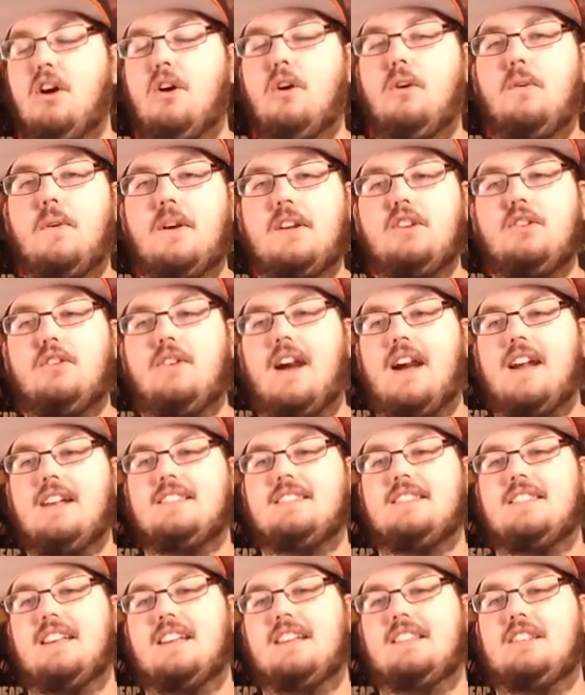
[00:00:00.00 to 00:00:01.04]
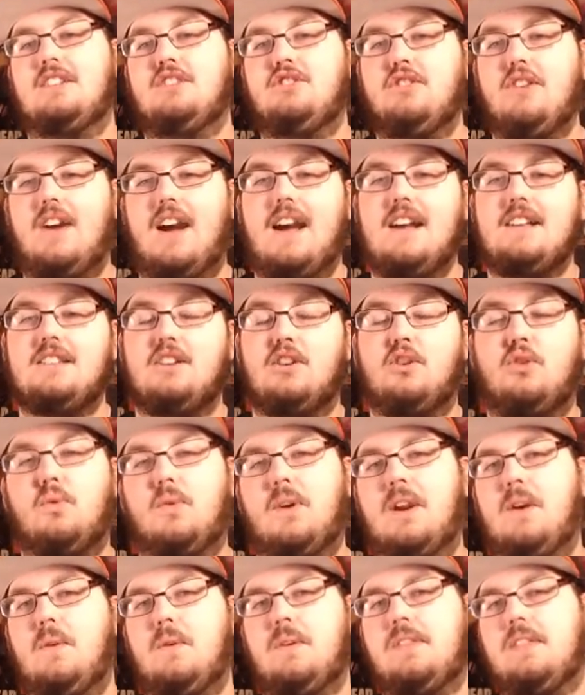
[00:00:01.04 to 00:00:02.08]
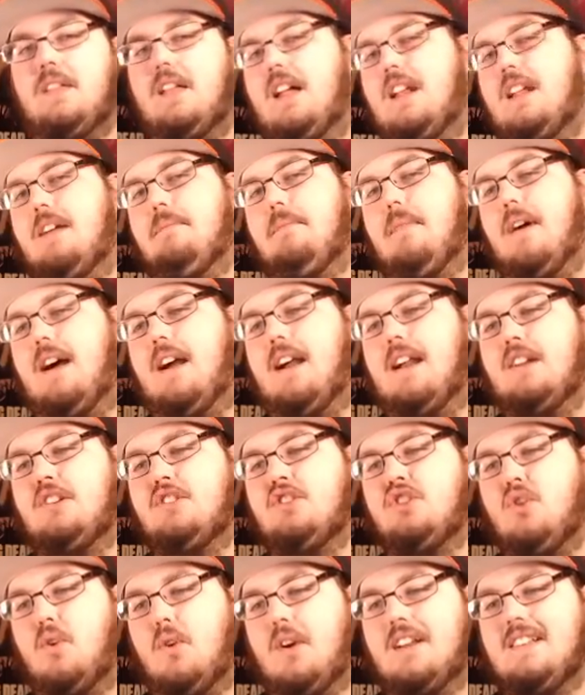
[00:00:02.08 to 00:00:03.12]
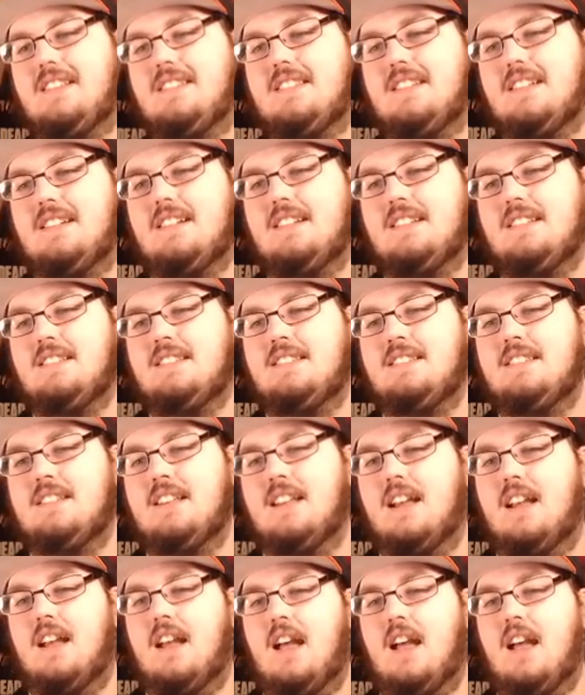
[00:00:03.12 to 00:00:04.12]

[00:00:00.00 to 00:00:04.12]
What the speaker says: me know what you guys think. Did you guys agree with a lot of my choices?